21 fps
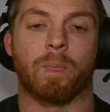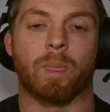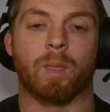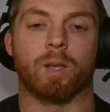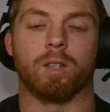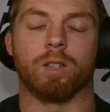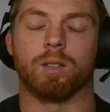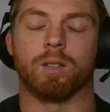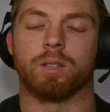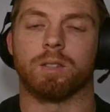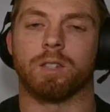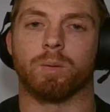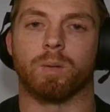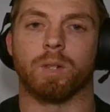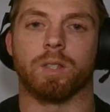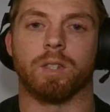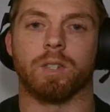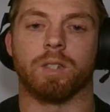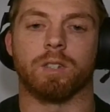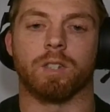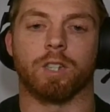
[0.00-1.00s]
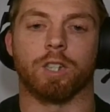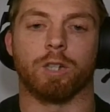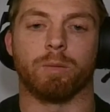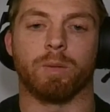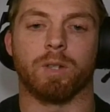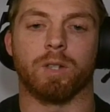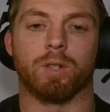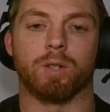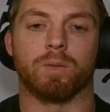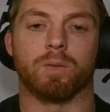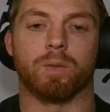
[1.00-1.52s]
You'll see what these are going to be
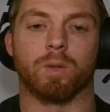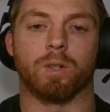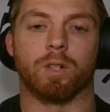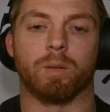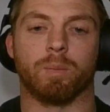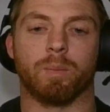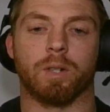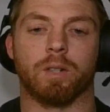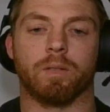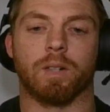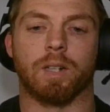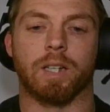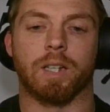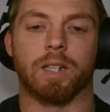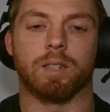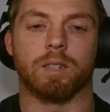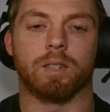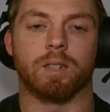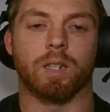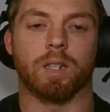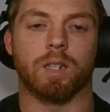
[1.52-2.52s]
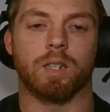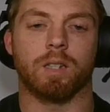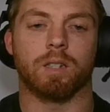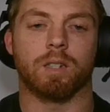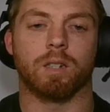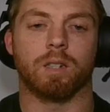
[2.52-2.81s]
used for at a bit of a later stage.